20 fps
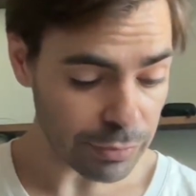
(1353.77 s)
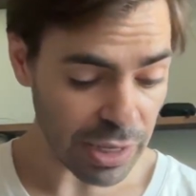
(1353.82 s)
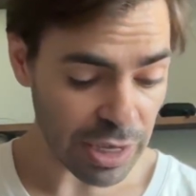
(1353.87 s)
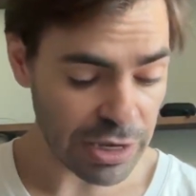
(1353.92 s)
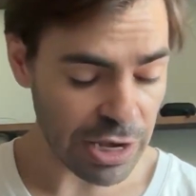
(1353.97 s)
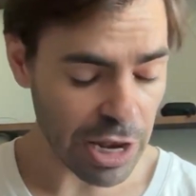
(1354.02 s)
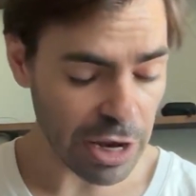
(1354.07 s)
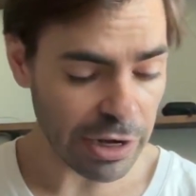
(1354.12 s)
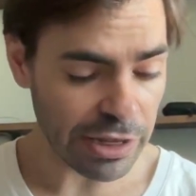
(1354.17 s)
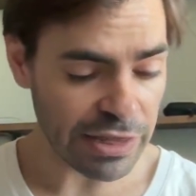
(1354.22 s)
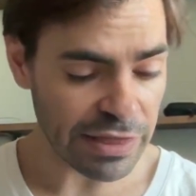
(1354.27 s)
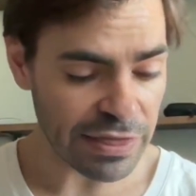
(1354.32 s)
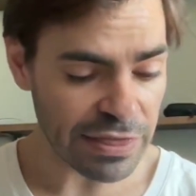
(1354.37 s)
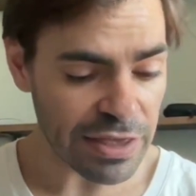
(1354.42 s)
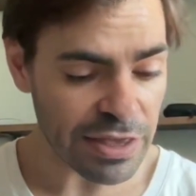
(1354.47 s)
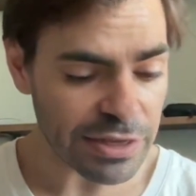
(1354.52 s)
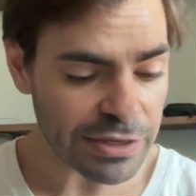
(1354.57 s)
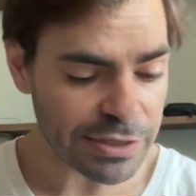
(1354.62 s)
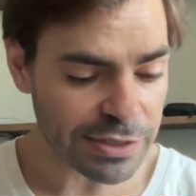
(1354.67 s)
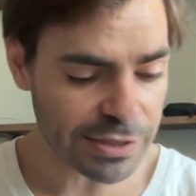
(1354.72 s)
And then in
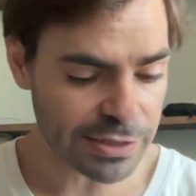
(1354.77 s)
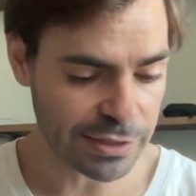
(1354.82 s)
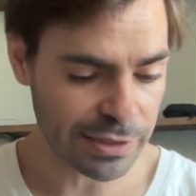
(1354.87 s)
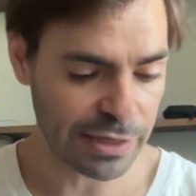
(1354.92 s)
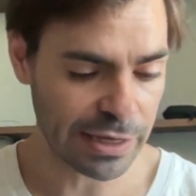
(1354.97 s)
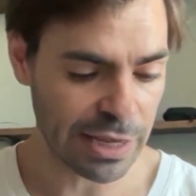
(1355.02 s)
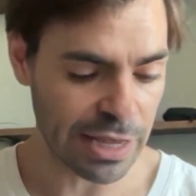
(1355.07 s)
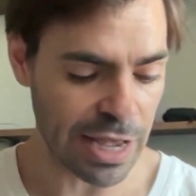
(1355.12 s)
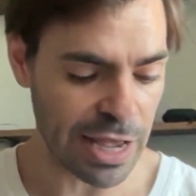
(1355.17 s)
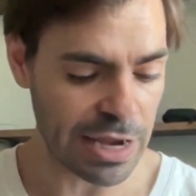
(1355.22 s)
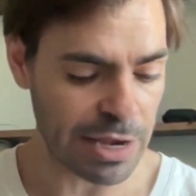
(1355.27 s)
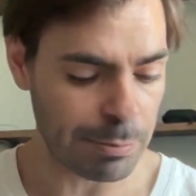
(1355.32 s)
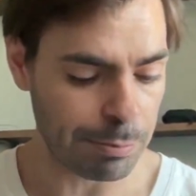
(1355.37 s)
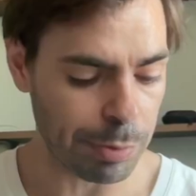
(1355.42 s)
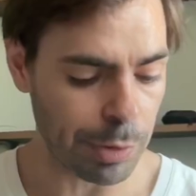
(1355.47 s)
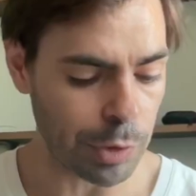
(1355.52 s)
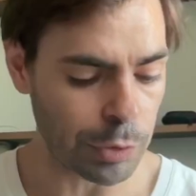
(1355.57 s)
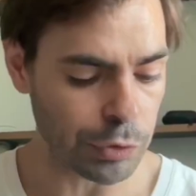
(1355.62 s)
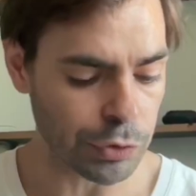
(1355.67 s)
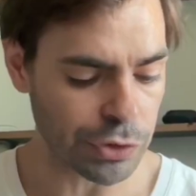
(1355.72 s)
this kind of
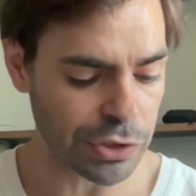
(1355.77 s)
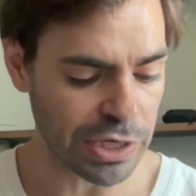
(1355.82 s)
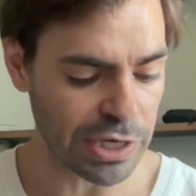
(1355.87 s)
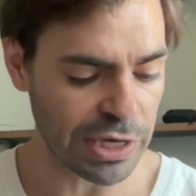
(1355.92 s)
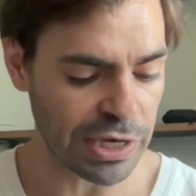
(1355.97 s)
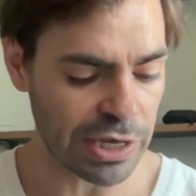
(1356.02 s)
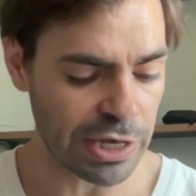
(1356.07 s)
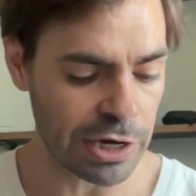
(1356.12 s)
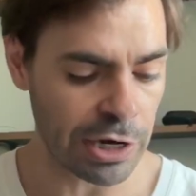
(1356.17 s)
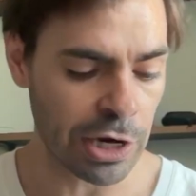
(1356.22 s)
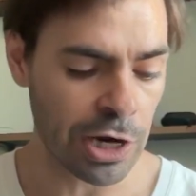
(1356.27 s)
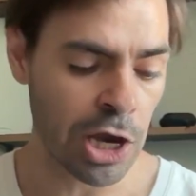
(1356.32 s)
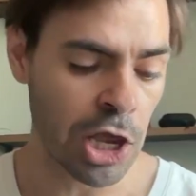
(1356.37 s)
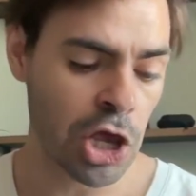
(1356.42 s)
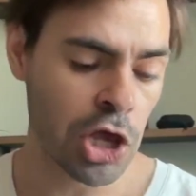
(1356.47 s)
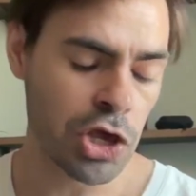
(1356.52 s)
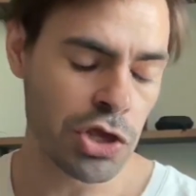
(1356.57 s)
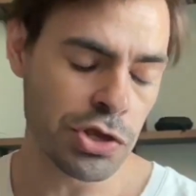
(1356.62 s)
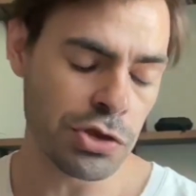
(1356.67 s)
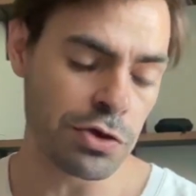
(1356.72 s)
post in here,
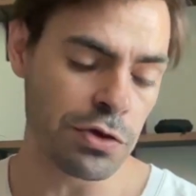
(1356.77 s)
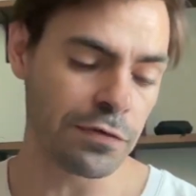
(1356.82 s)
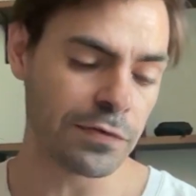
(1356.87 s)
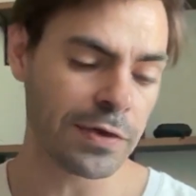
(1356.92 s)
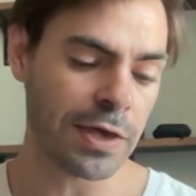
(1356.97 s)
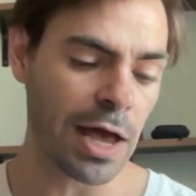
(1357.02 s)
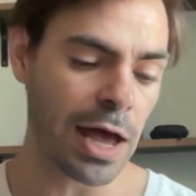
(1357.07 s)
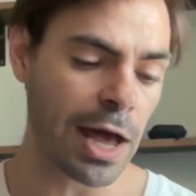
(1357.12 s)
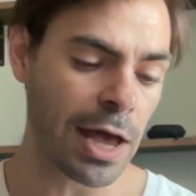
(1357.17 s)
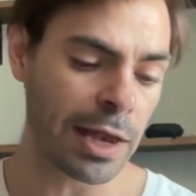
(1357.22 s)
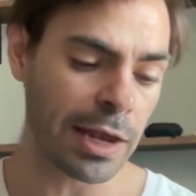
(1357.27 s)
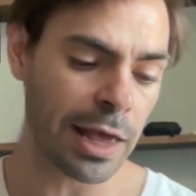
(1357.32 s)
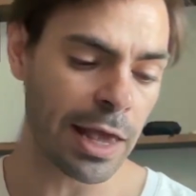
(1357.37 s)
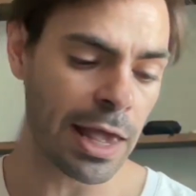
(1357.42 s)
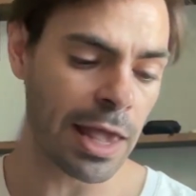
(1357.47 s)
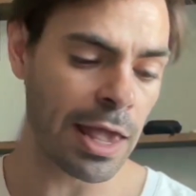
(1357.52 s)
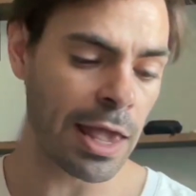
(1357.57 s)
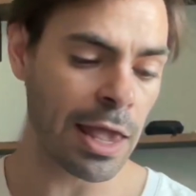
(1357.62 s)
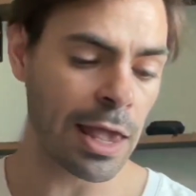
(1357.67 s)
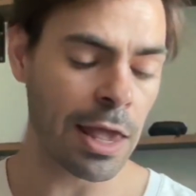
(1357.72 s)
you've got
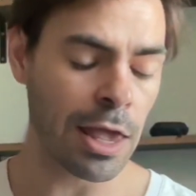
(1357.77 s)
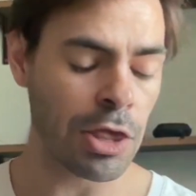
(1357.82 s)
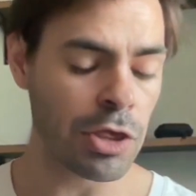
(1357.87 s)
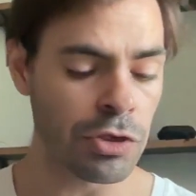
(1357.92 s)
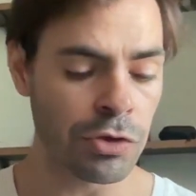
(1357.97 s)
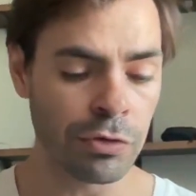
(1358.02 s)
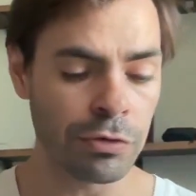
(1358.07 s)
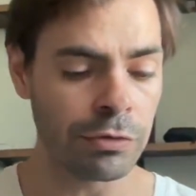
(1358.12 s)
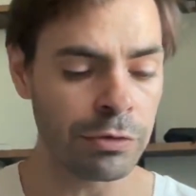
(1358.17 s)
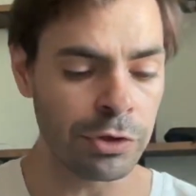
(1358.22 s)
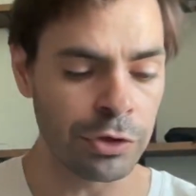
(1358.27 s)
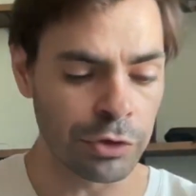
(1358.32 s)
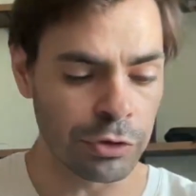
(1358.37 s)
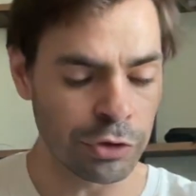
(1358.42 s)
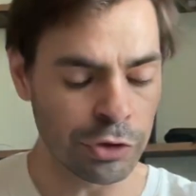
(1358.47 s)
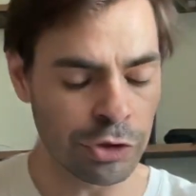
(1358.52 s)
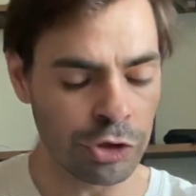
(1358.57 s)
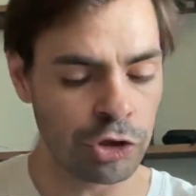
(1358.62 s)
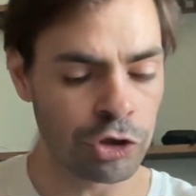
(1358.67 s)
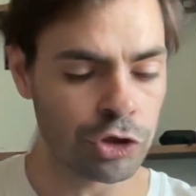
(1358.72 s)

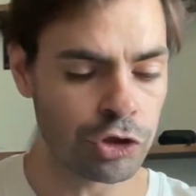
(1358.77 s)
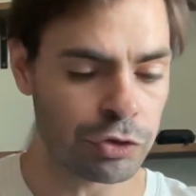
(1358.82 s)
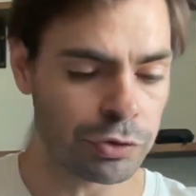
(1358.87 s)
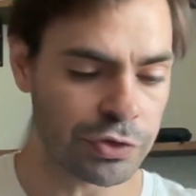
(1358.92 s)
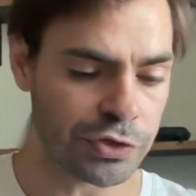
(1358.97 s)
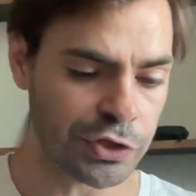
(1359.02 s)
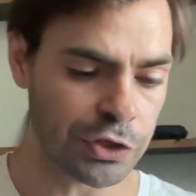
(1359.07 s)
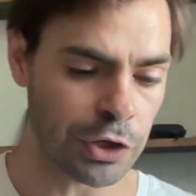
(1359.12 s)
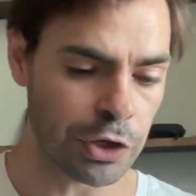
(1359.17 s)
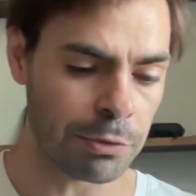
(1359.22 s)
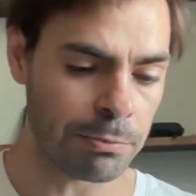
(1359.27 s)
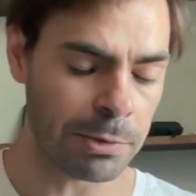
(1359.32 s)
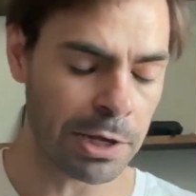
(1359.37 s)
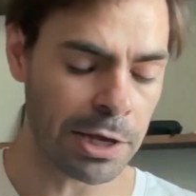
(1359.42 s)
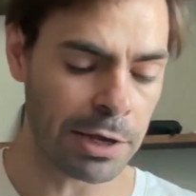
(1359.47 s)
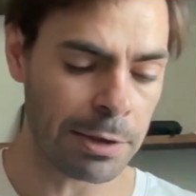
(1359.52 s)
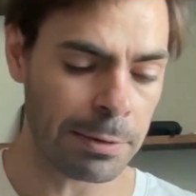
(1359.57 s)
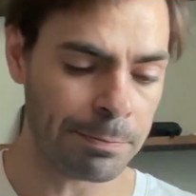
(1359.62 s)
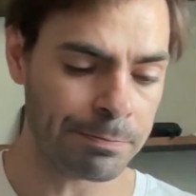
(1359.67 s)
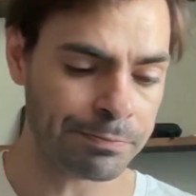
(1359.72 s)
you're doing
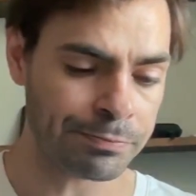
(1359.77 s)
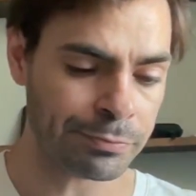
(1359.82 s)
some